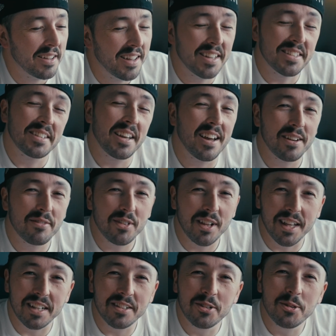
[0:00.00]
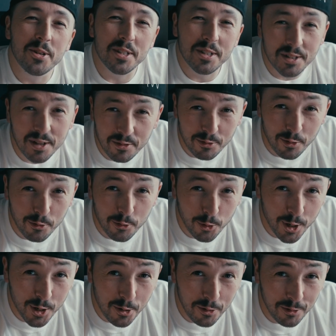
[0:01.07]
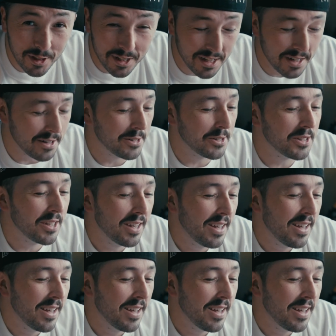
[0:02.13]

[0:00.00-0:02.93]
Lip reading: as kind of like doing stuff for free over the years.